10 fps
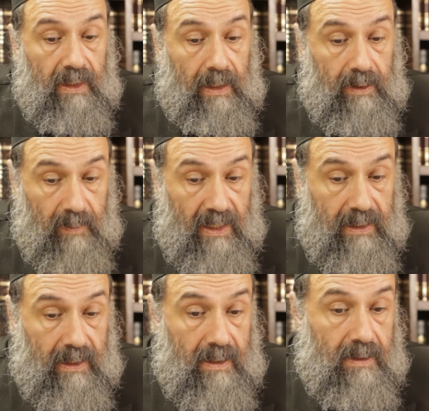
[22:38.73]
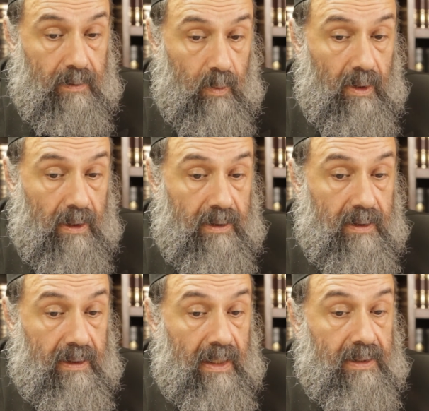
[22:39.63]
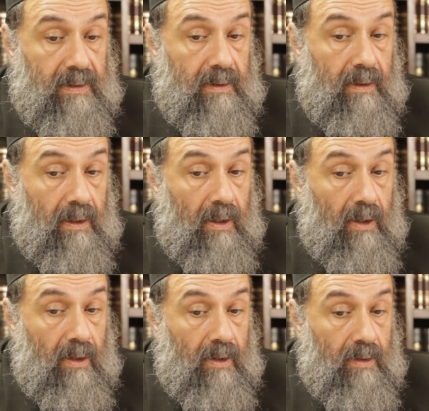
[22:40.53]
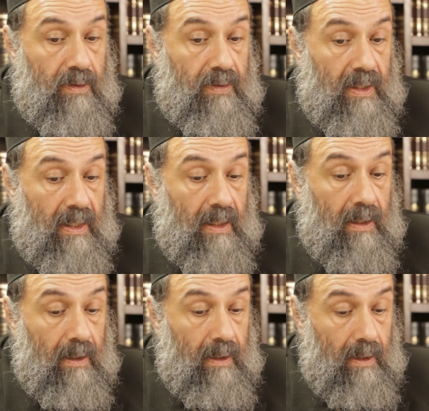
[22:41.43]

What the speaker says: In my case, it worked that the